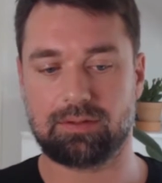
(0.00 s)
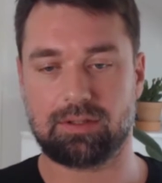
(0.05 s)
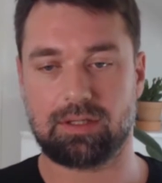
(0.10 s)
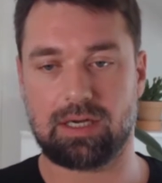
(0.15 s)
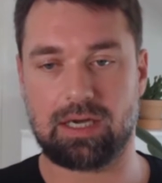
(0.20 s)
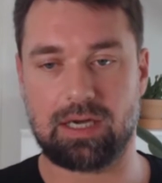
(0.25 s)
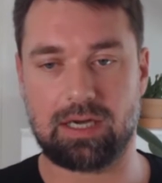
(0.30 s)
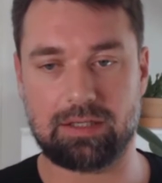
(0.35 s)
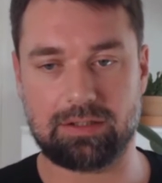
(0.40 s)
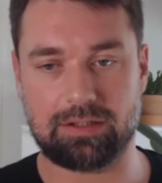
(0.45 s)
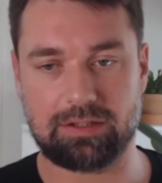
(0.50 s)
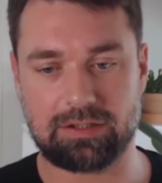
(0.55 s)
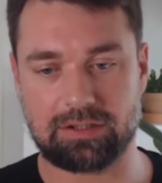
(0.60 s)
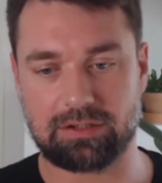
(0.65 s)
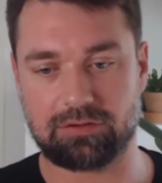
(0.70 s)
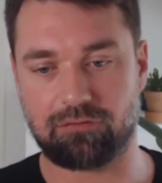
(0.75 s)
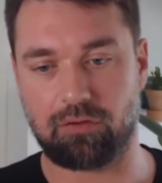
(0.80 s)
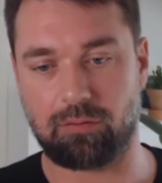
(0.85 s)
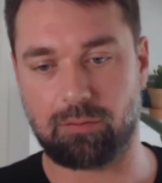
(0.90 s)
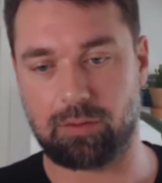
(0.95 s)
And this is
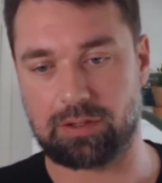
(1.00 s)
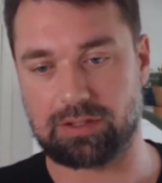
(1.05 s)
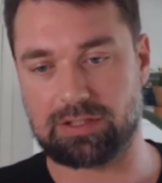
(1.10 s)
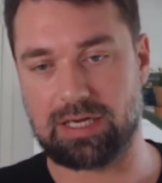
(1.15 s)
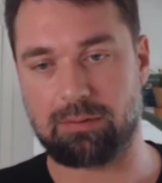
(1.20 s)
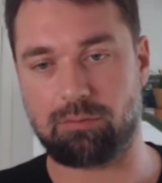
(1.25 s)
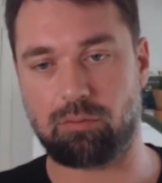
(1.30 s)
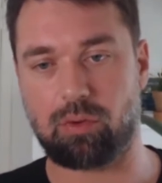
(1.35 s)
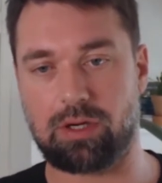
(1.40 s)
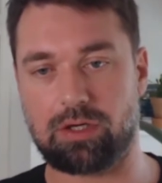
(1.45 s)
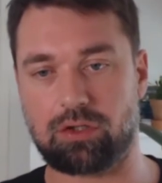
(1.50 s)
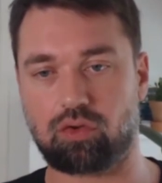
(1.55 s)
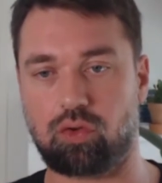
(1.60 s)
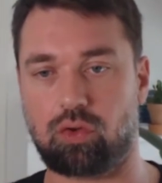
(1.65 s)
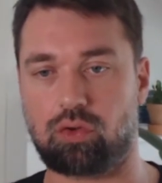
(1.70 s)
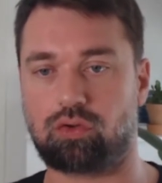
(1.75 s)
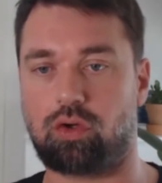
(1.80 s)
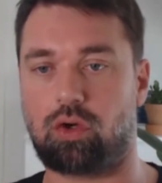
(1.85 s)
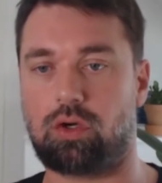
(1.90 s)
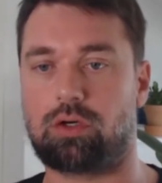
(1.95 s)
from an example where I
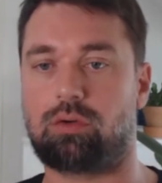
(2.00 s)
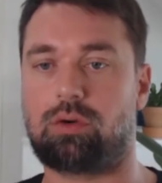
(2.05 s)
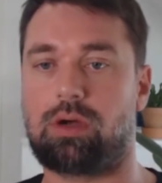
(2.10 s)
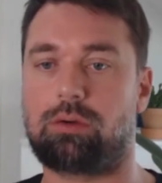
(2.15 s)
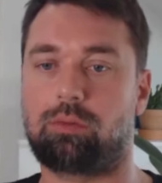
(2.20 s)
toyed around